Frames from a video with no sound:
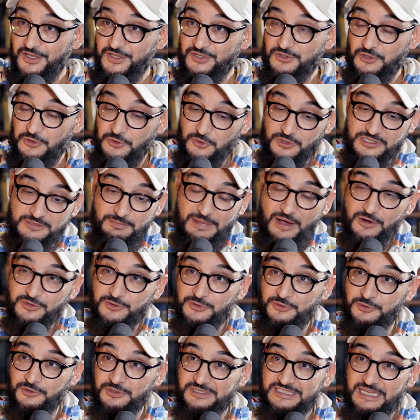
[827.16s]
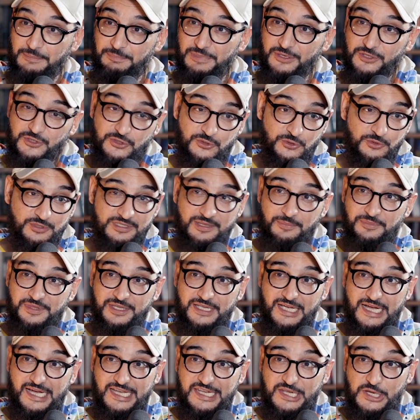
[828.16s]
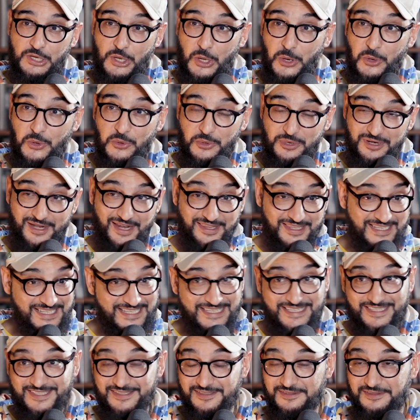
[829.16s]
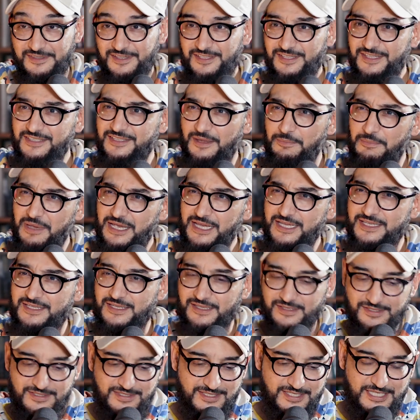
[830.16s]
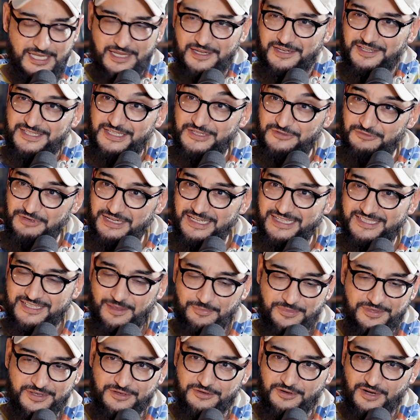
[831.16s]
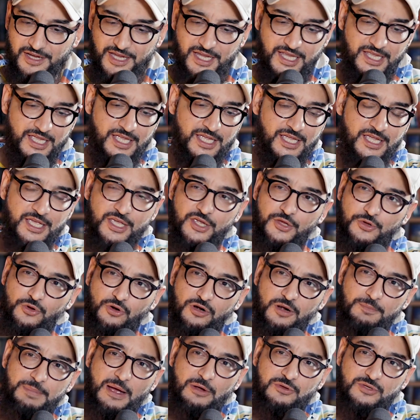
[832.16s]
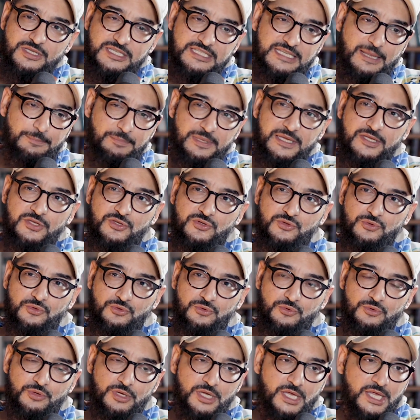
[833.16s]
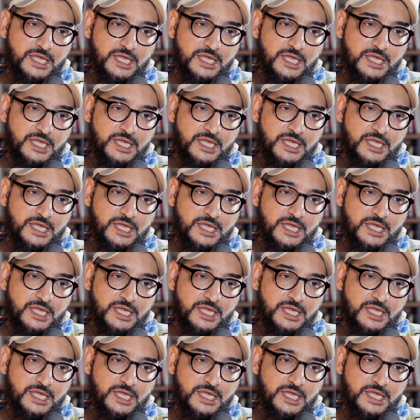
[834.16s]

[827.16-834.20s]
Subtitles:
So you was about to step into something unknown. Like, this is amazing. This is really something, right? You're about to step into